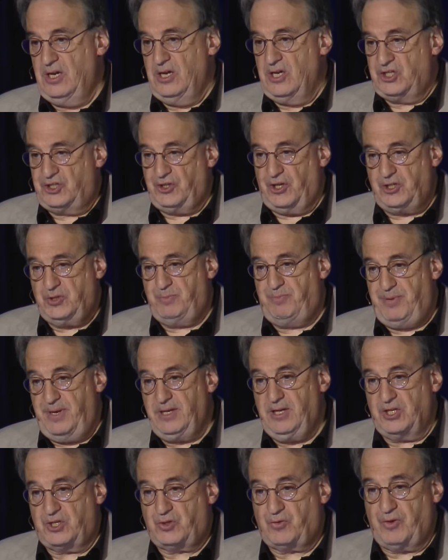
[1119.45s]
such
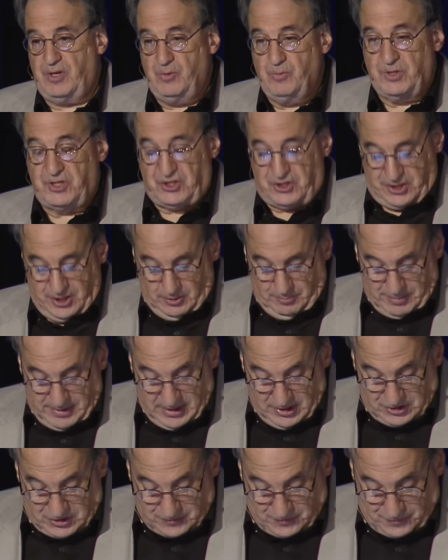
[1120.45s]
bigotry would still be
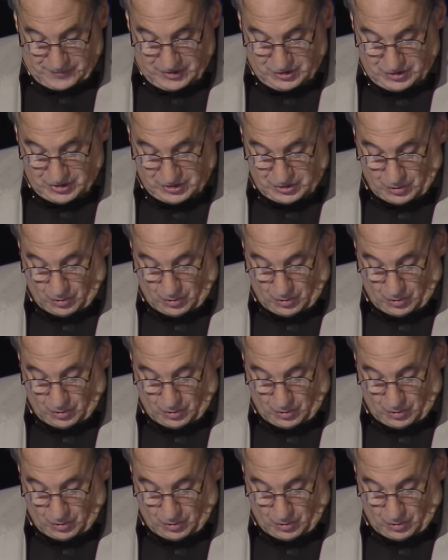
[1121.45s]
insufficient